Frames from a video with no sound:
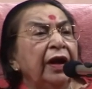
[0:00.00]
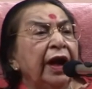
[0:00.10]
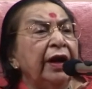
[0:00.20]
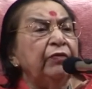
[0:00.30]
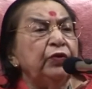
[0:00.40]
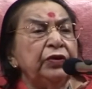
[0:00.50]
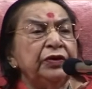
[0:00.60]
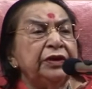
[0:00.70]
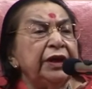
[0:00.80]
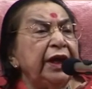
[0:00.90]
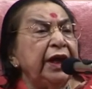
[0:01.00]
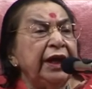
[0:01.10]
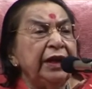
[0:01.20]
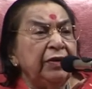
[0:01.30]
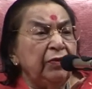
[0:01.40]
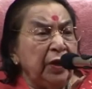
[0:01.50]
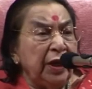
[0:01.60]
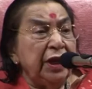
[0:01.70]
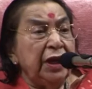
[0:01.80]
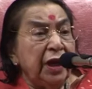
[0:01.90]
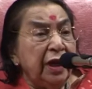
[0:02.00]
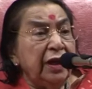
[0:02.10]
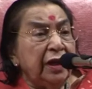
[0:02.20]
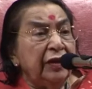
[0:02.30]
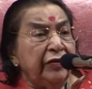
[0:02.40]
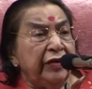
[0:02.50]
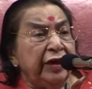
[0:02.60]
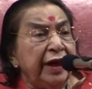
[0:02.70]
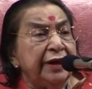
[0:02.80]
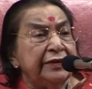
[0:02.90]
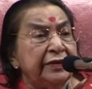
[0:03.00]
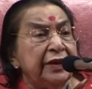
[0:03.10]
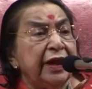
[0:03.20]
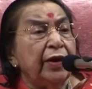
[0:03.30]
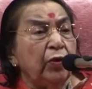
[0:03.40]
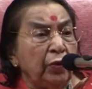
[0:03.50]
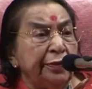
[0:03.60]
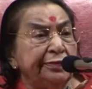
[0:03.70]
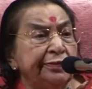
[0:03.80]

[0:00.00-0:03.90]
I wouldn't say any country as their own.